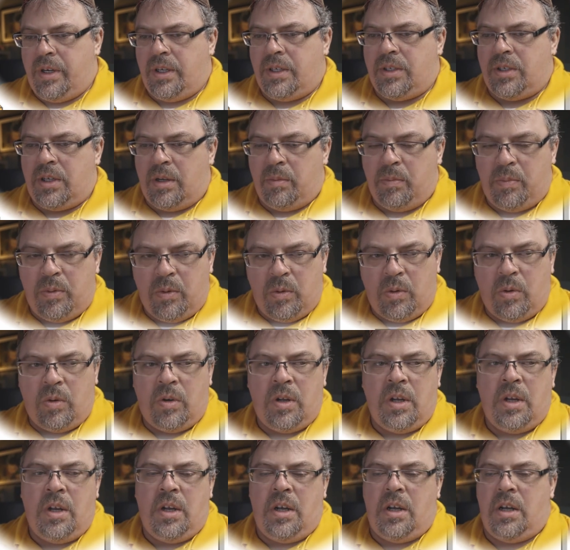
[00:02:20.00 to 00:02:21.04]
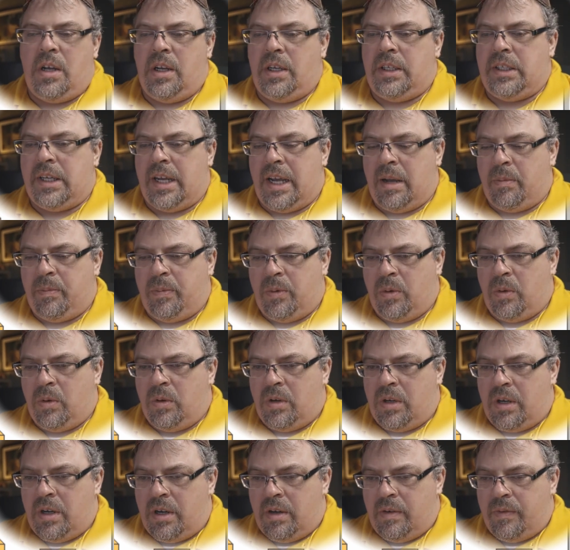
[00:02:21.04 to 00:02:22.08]
simple
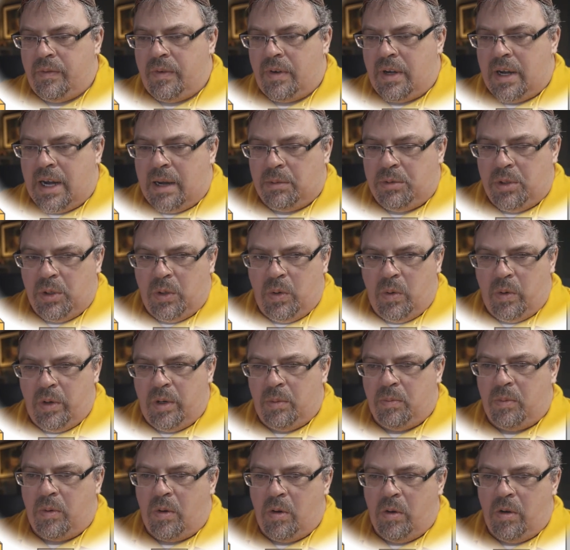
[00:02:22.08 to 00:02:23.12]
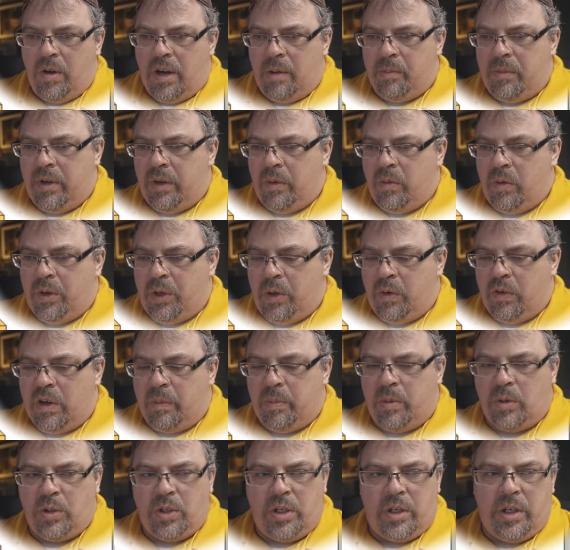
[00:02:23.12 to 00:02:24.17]
example of object-oriented programming where you're
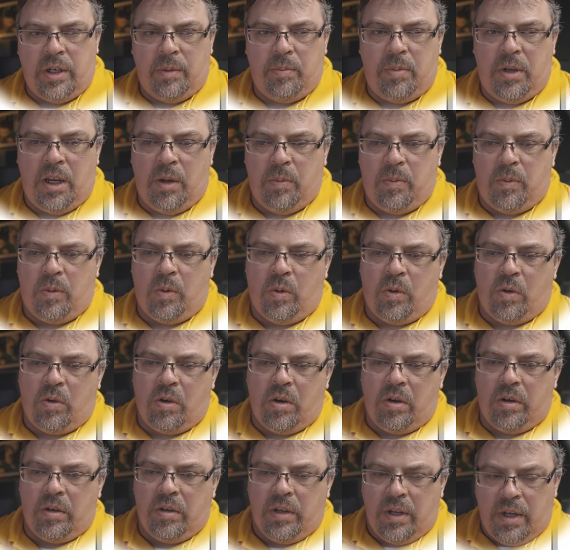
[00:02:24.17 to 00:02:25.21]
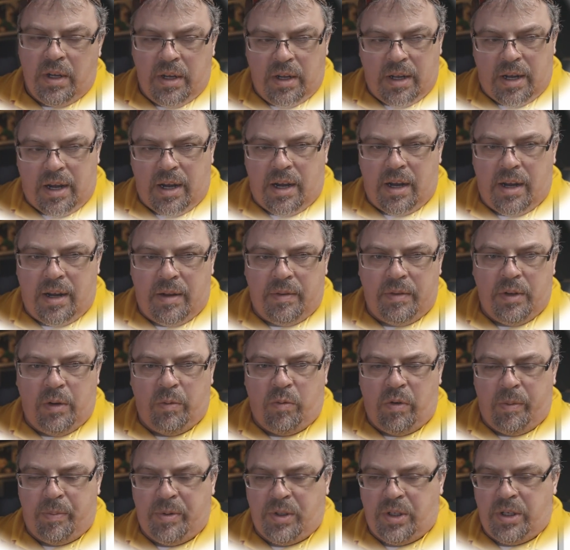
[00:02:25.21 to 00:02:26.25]
representing people or
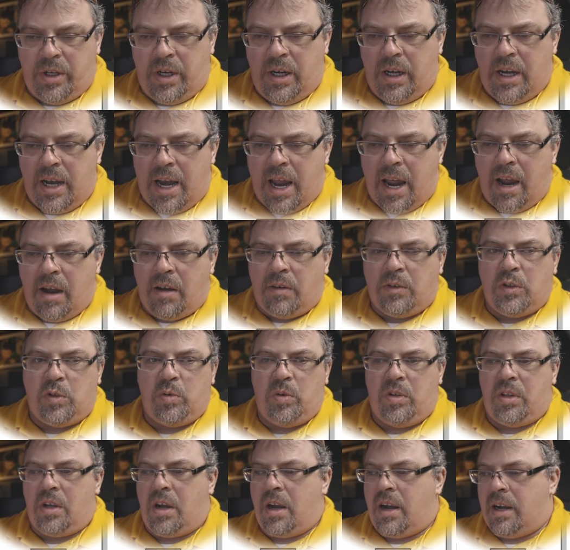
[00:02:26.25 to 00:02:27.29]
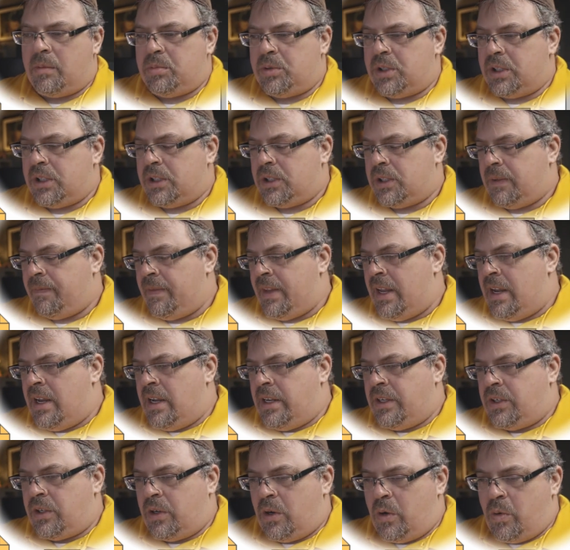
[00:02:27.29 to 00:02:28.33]
you're representing nouns with objects.
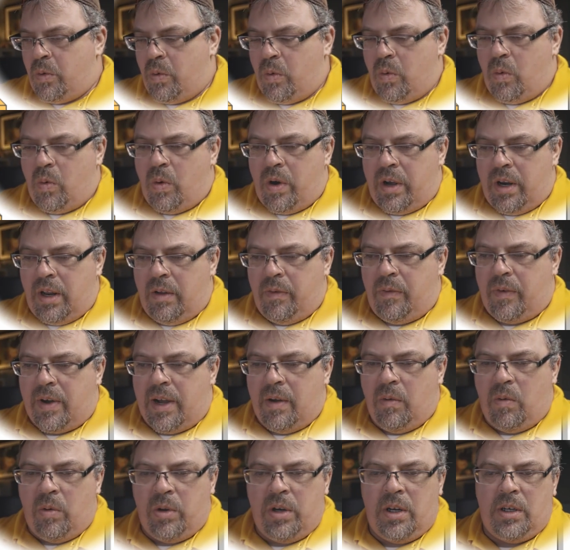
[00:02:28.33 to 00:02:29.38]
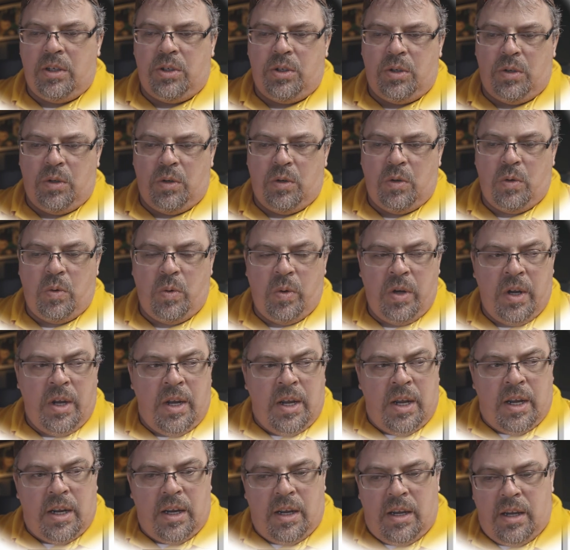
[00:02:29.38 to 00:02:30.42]
So what if I wanted to
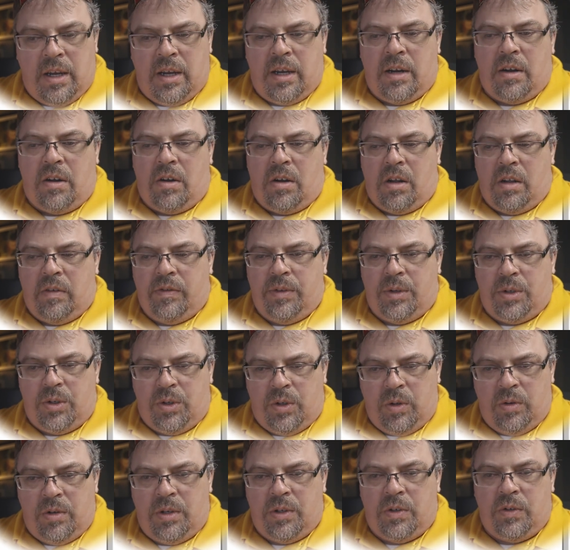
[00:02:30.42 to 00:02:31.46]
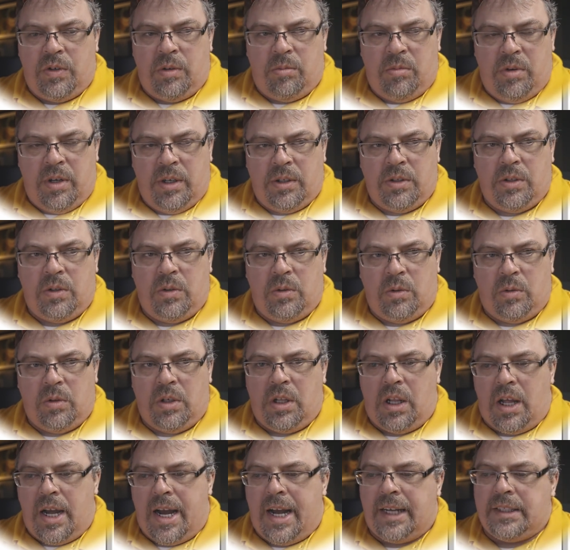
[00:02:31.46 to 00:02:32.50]
get all the students from Nick's School
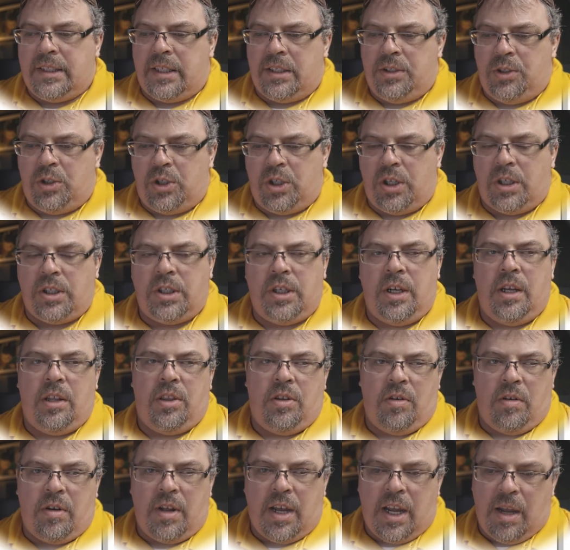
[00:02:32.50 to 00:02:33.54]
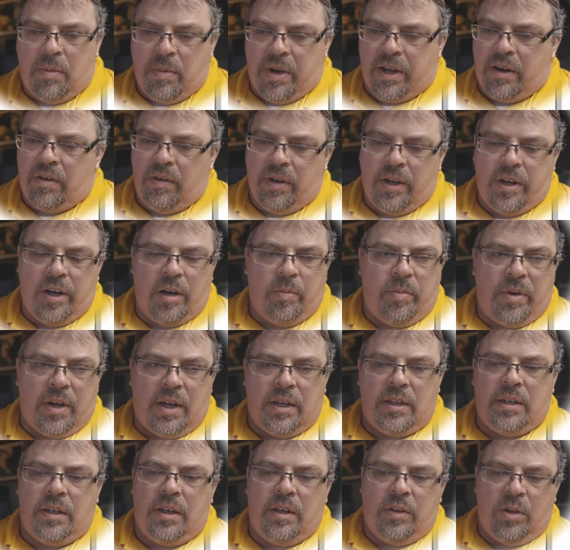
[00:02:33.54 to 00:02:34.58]
Class and just get their name? I don't care
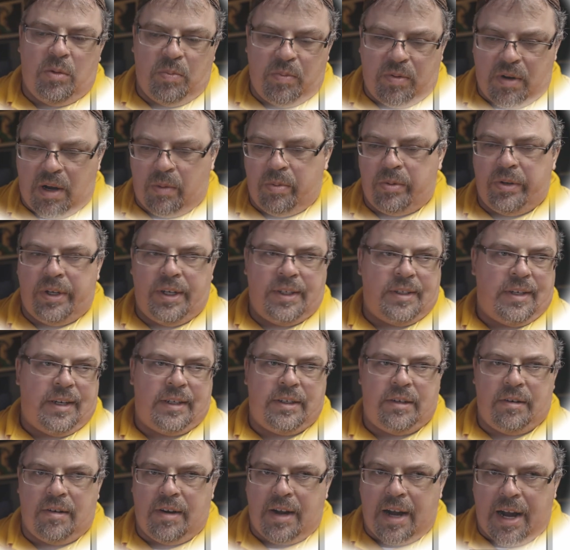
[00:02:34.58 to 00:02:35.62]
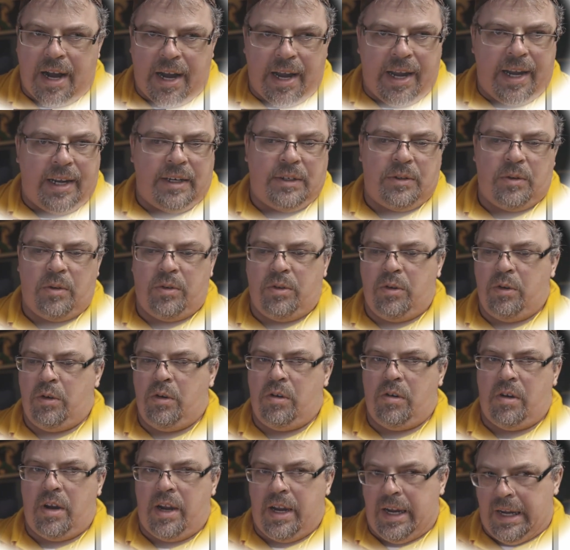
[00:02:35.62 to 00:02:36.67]
about the other properties like their height or their
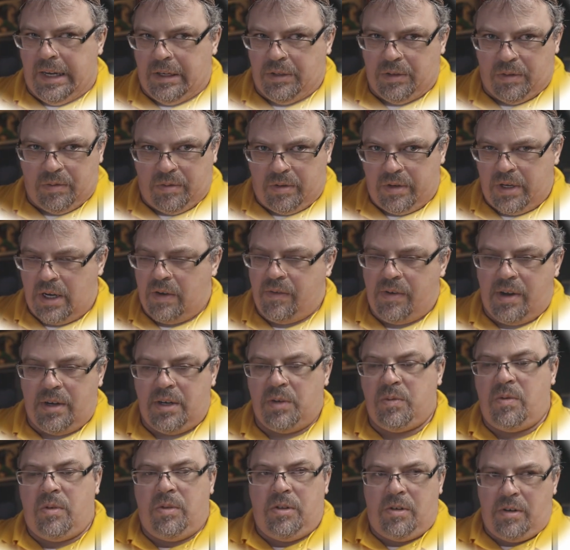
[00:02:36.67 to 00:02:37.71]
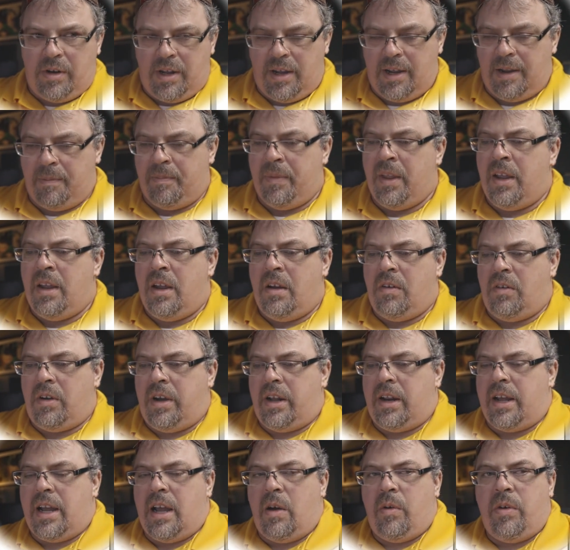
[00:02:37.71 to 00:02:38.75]
grades or whatever. I just want their name,
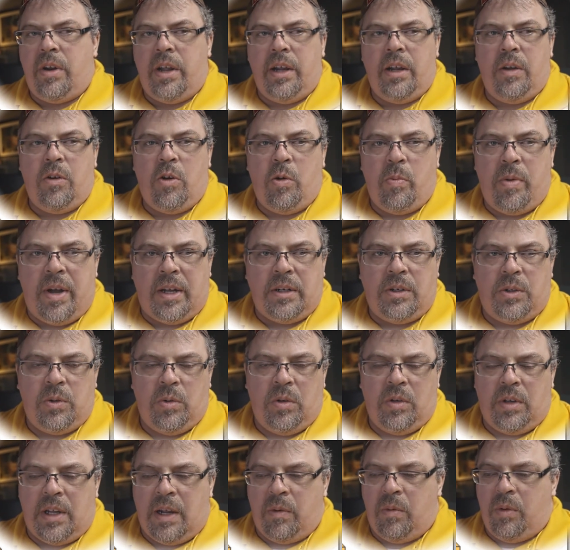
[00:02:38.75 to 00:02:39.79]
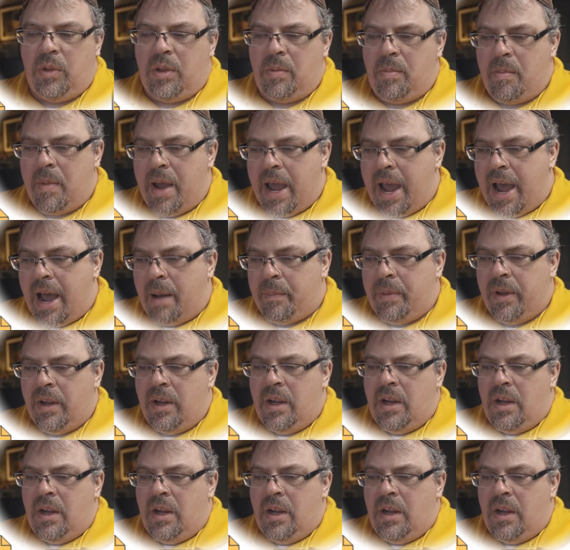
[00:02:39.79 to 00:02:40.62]
right? How would I go about doing that with a map,